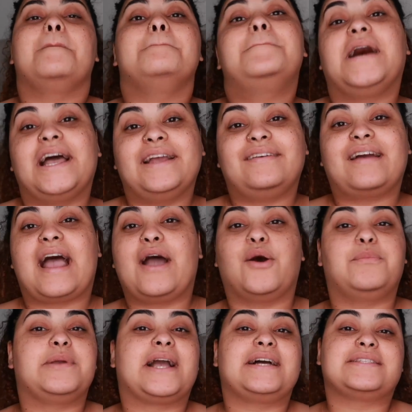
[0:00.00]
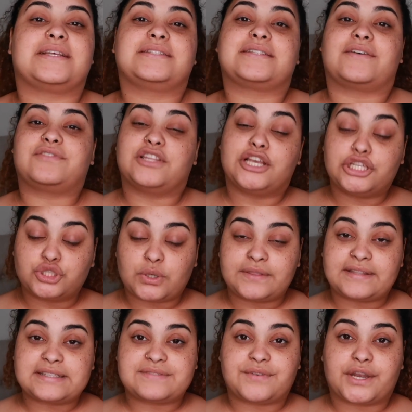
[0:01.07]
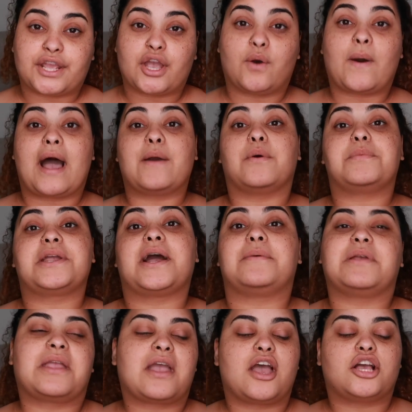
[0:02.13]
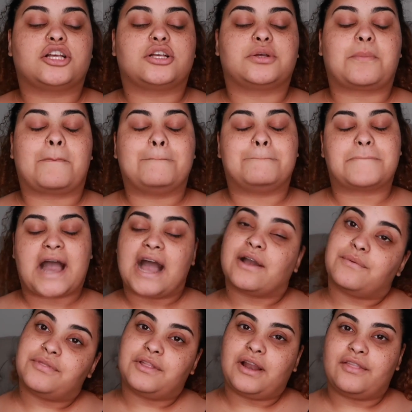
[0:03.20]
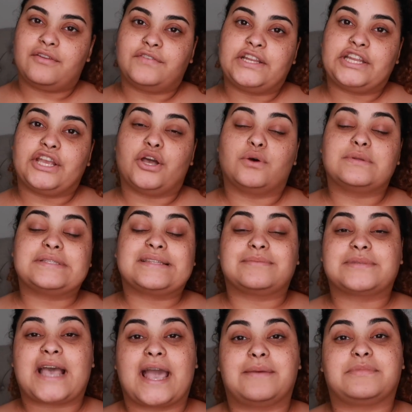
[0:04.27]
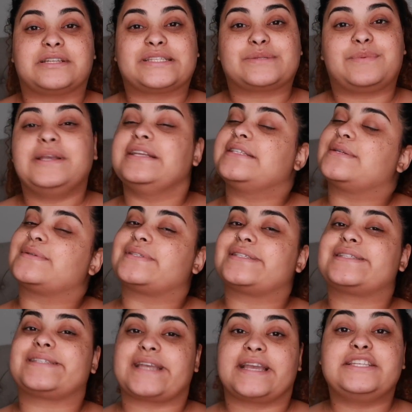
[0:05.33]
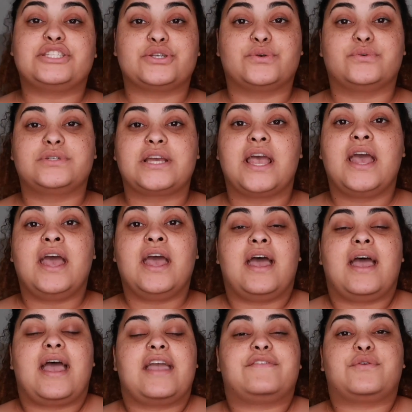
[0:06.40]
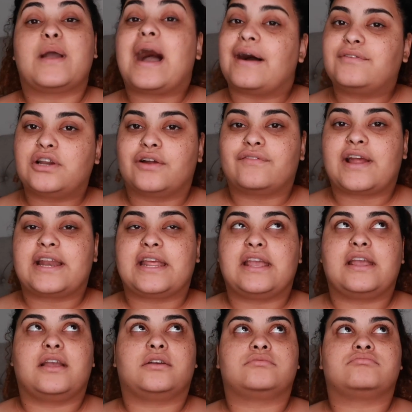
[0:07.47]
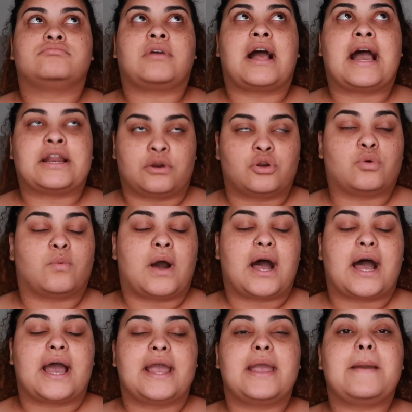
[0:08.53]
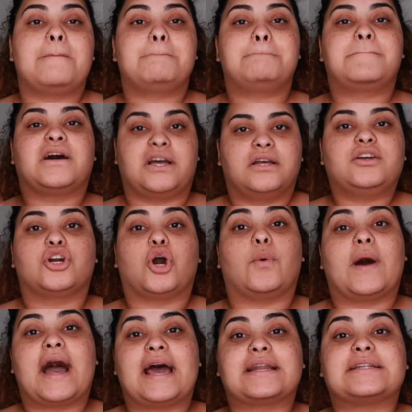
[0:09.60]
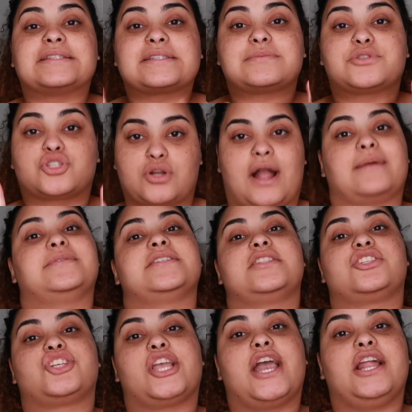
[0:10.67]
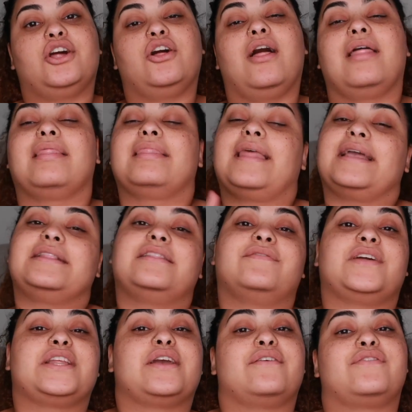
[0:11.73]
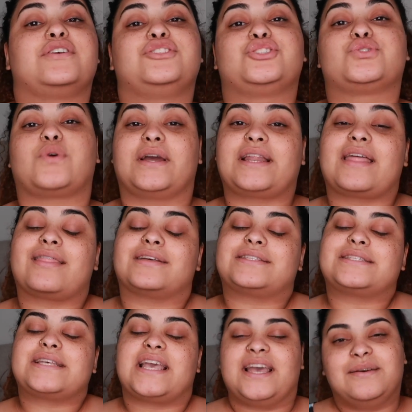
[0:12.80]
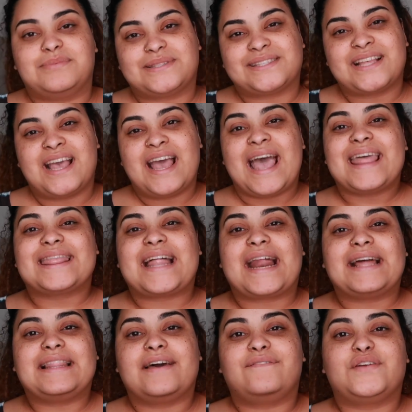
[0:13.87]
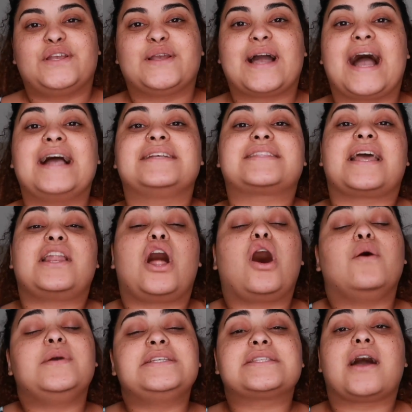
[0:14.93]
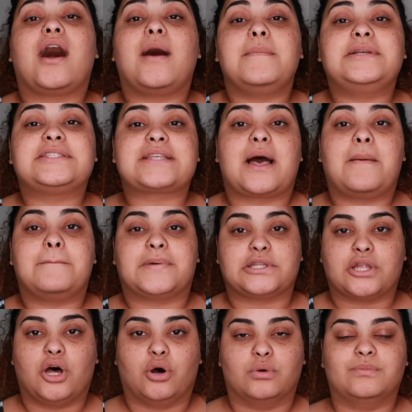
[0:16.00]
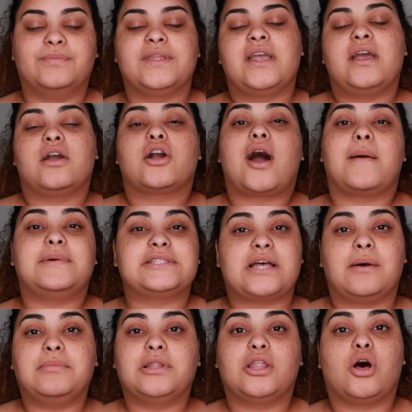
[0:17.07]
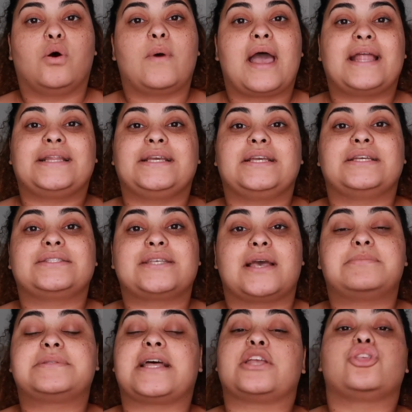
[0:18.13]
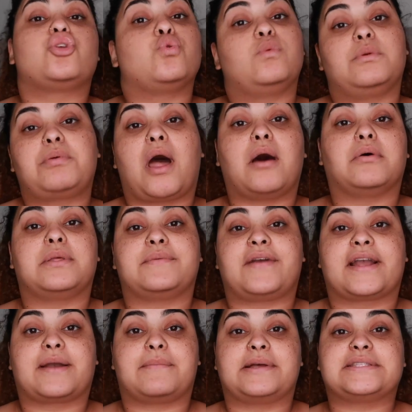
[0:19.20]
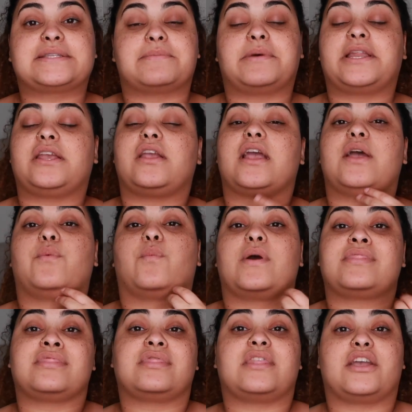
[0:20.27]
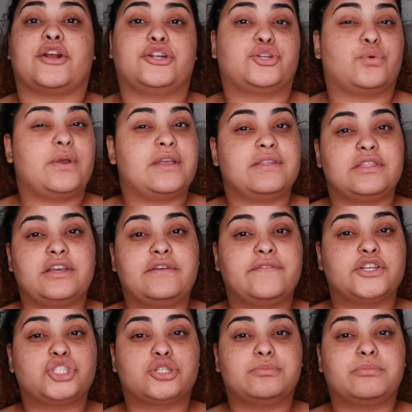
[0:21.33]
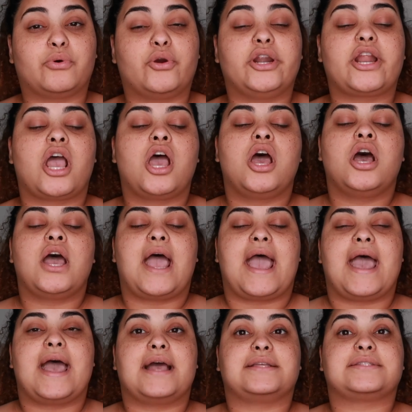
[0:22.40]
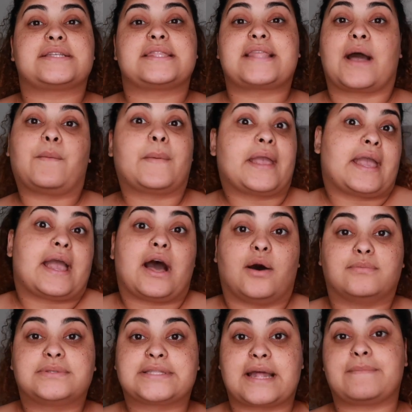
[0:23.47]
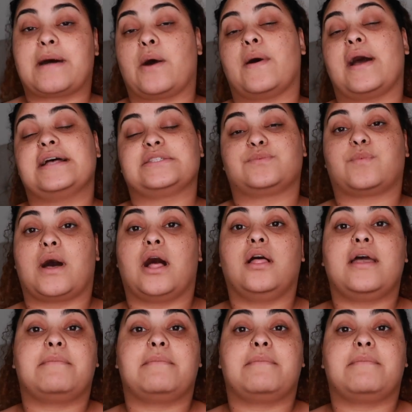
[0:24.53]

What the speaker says: But I hope you guys definitely enjoyed this video. I will be coming back with another video sometime this week, so stay tuned. If you haven't already, I don't know why, but go ahead and subscribe to the channel. Like the video if you enjoyed the tips that I left for you guys, and always comment down below. Comment down below any tips that you would probably recommend somebody when they're doing their vision board, and that way it helps them out as well.